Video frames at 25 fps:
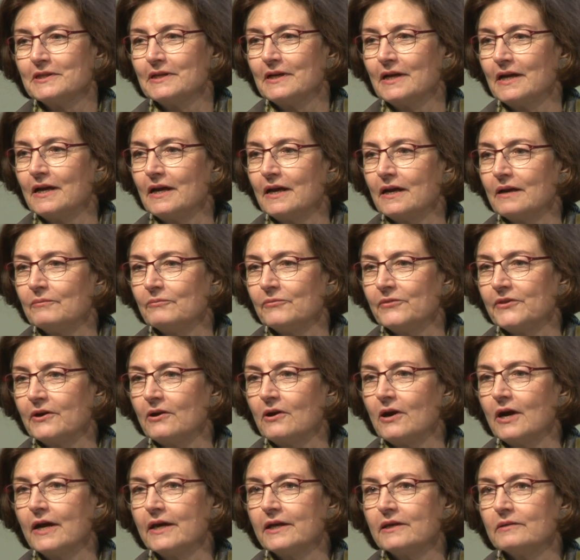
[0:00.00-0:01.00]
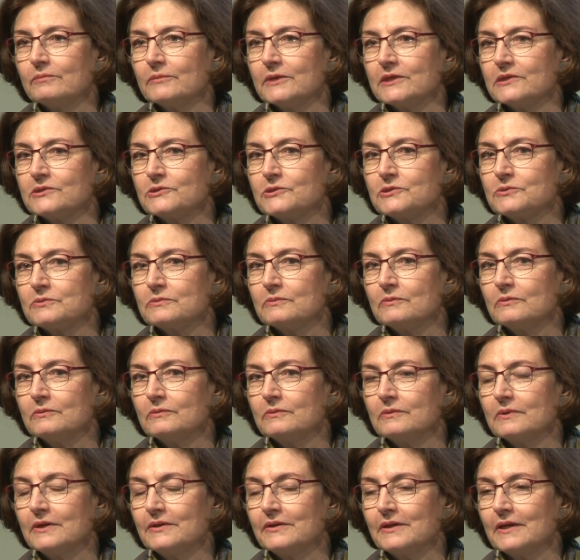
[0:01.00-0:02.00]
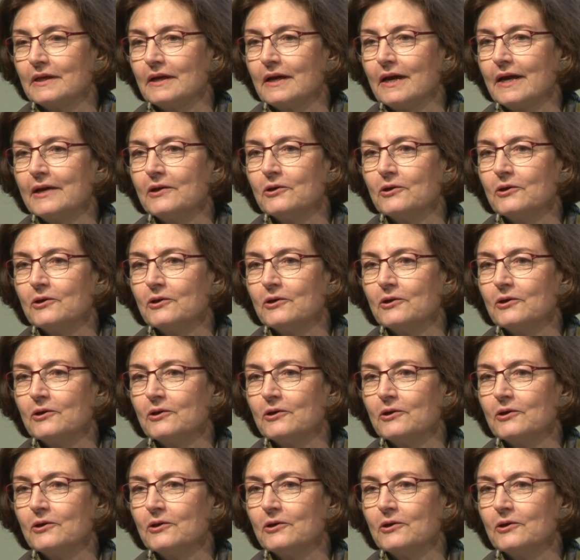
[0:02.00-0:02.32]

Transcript: um, the arguments that I